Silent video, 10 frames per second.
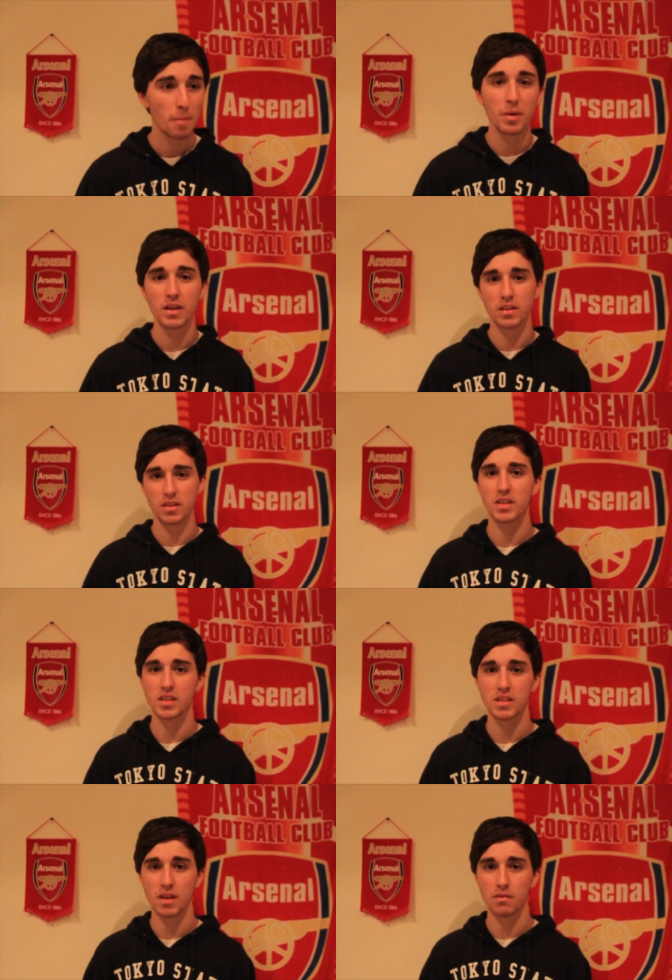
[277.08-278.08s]
But into the
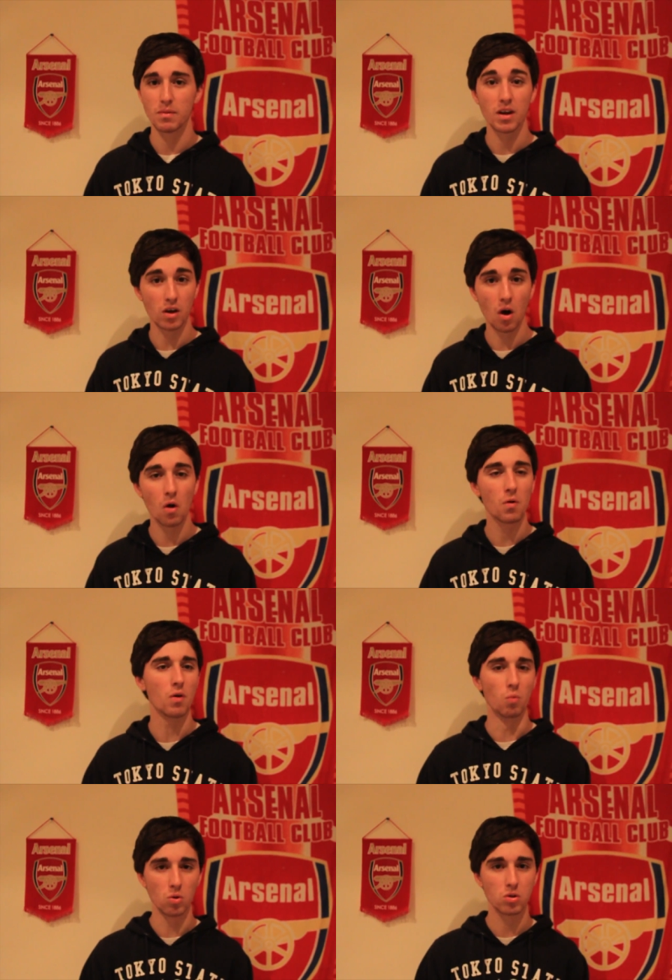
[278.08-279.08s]
67-minute goal,
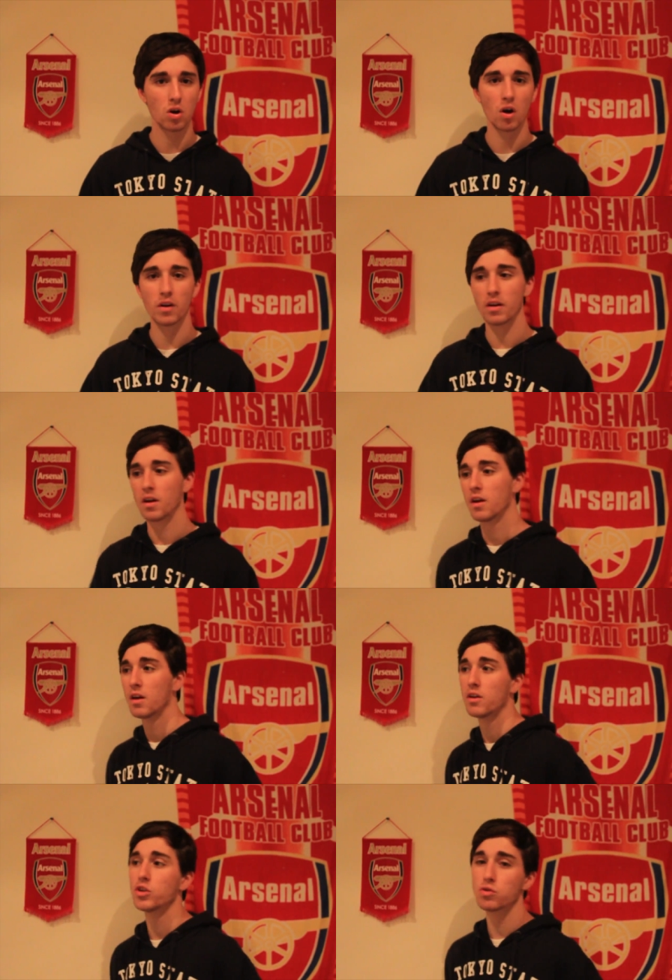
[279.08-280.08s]
Walcott,
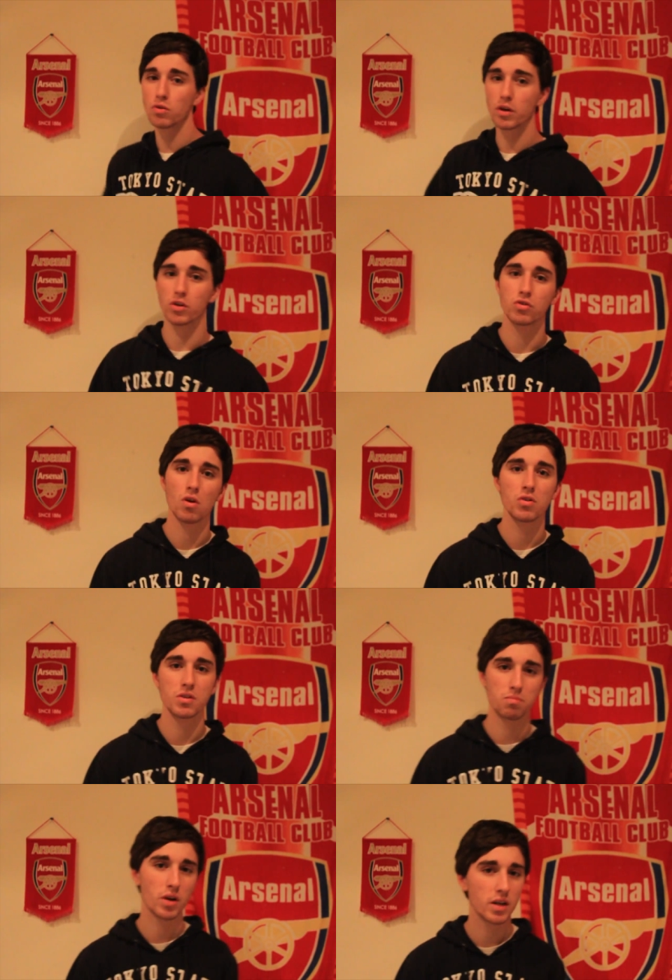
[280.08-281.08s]
Giroud controls
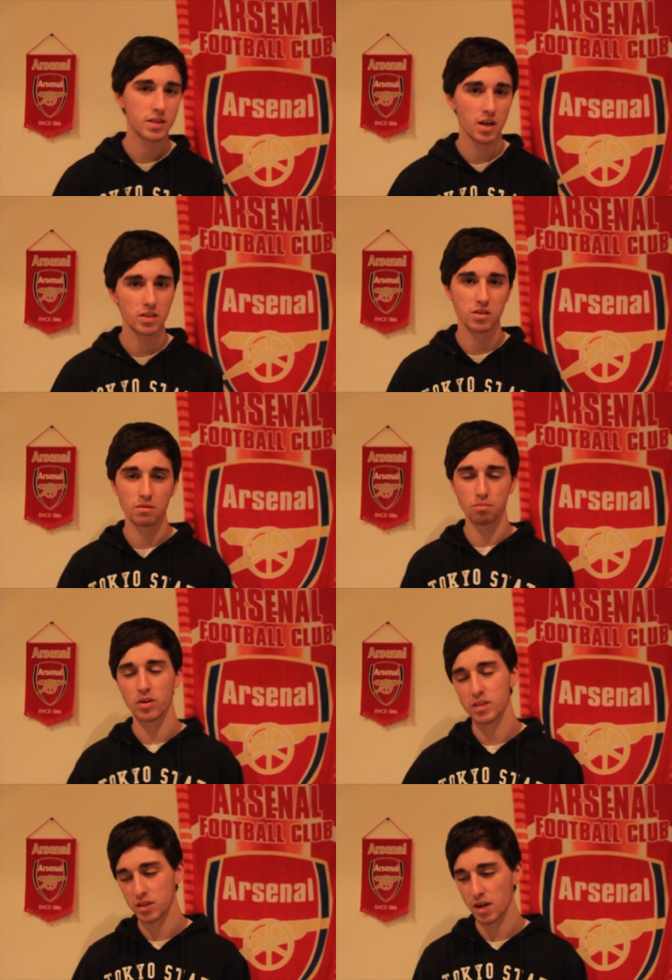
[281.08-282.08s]
it,
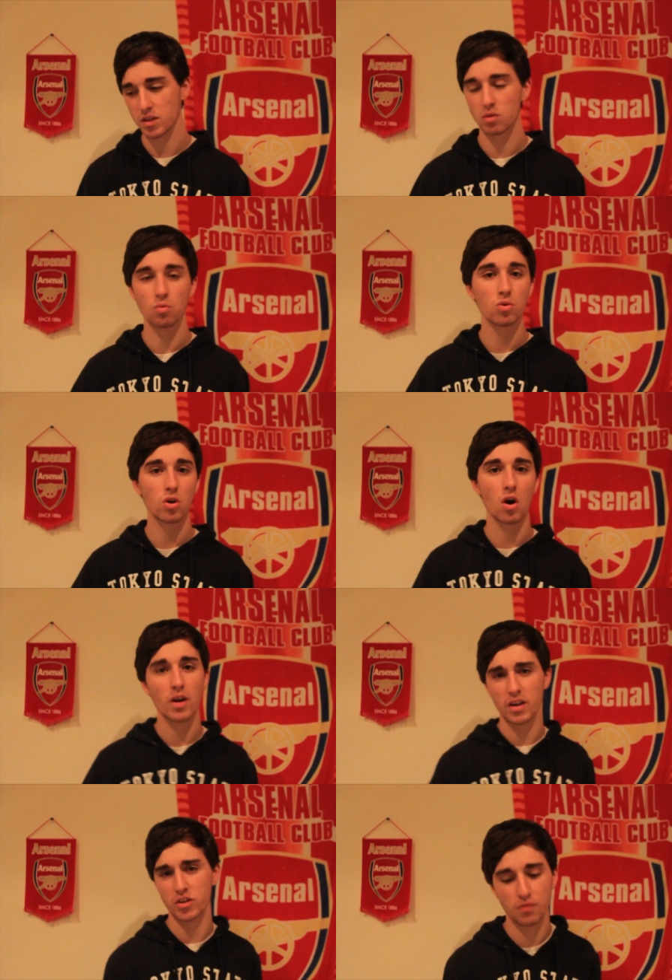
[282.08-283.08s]
brings it down to Walcott,
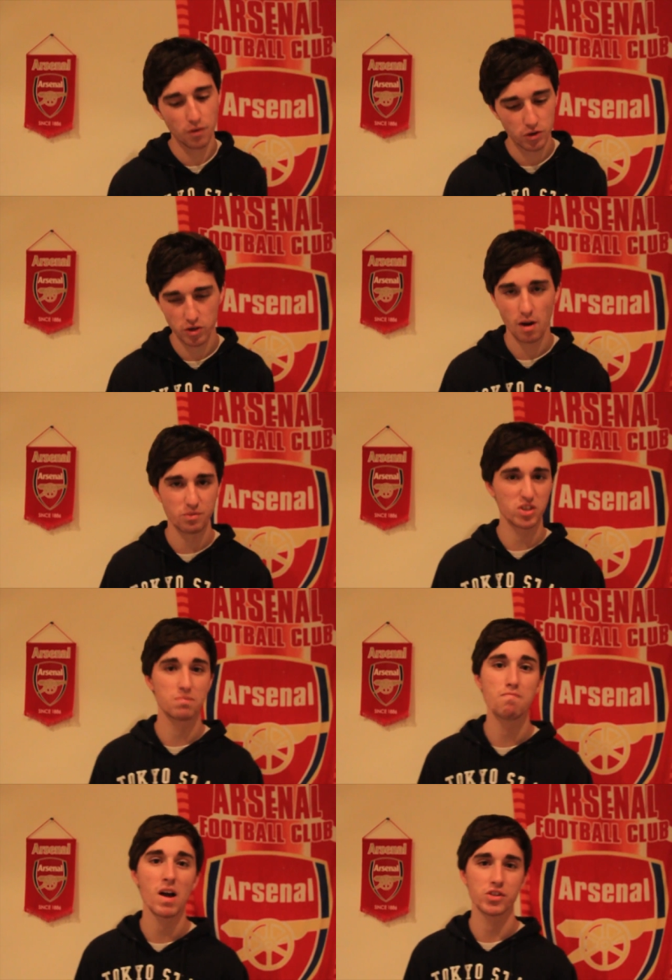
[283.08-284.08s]
and just first time
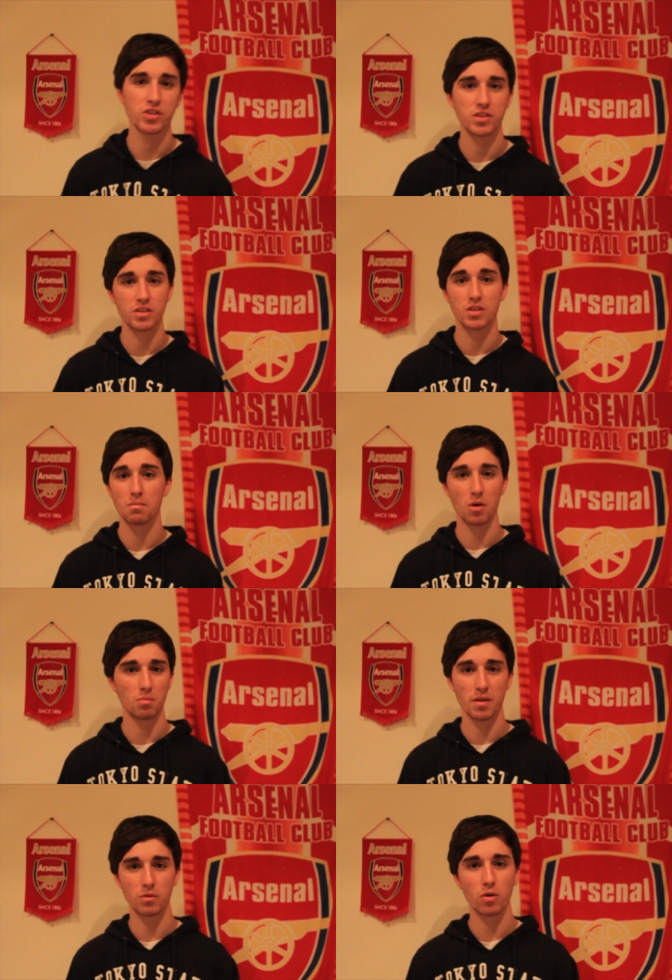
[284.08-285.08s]
smashes into the
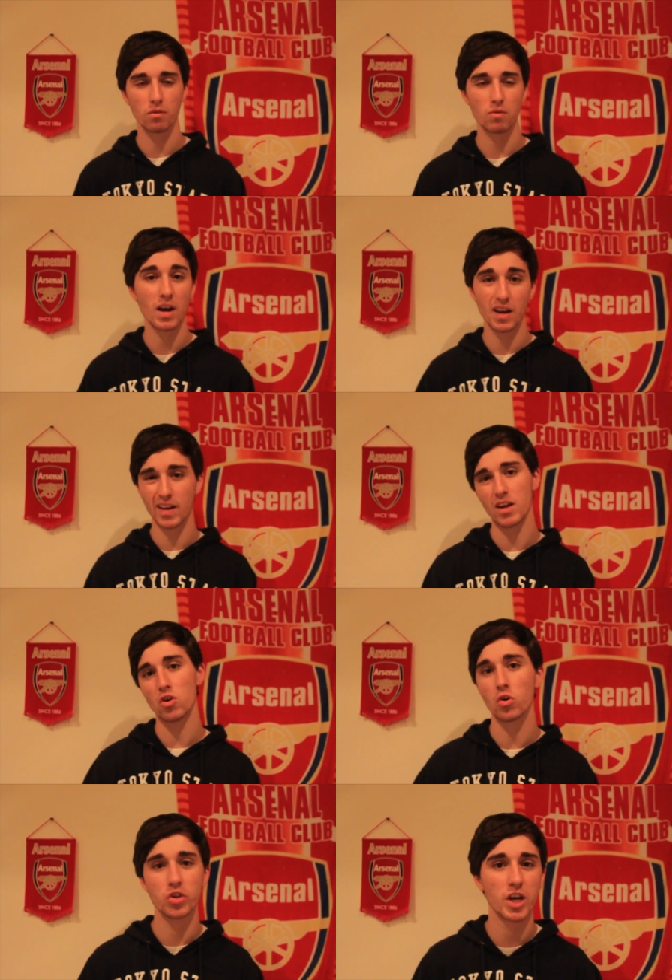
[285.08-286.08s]
bottom left corner. Reina again,
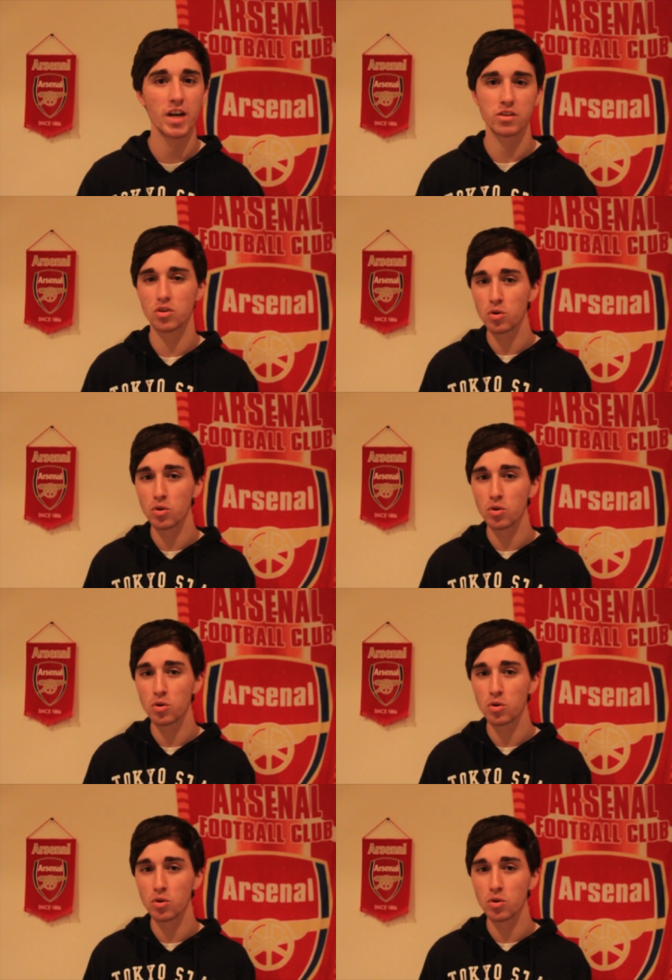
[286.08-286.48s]
no chance.